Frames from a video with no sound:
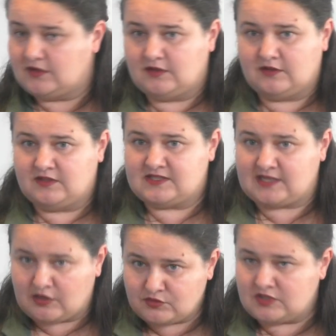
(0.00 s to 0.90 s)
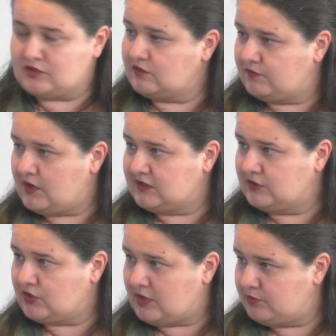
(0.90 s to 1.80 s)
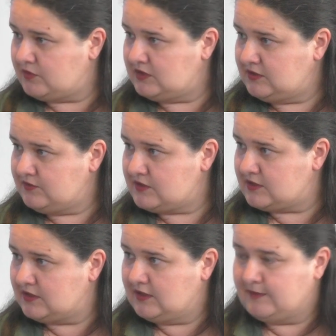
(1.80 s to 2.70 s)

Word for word: Uh, the thousands of Wagner operatives